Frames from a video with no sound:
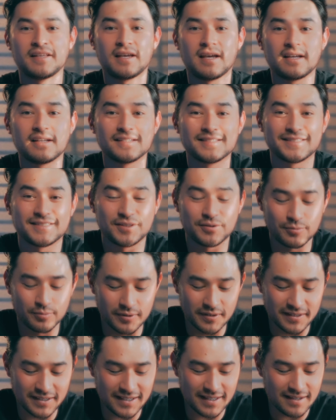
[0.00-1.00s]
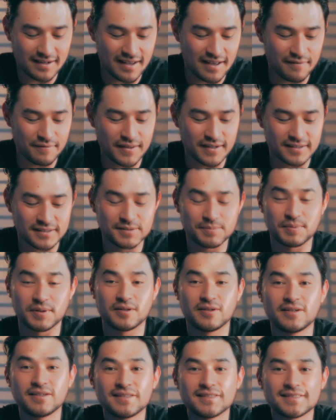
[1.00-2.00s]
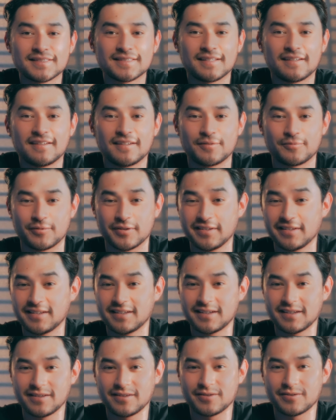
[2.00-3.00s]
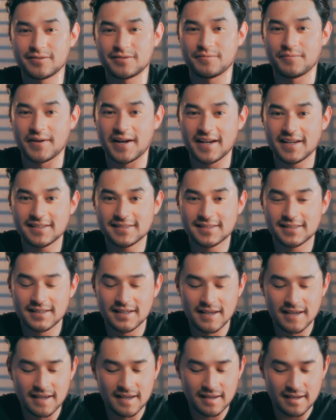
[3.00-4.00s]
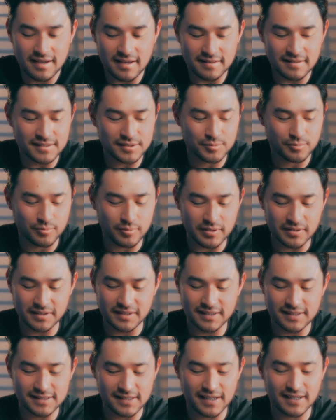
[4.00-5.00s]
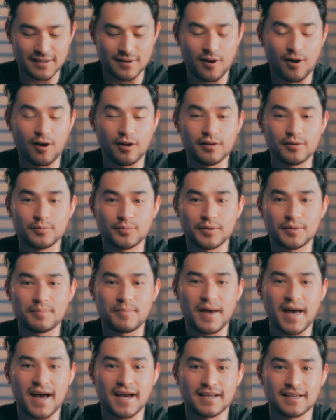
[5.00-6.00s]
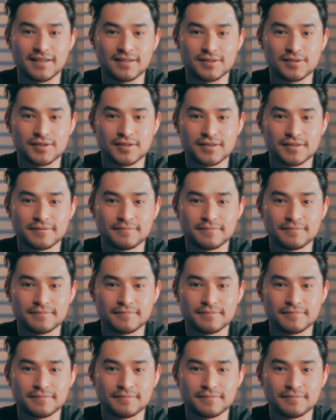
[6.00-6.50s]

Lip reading: And you really can't have that experience on really any other device. And this really is like an all-in-one package.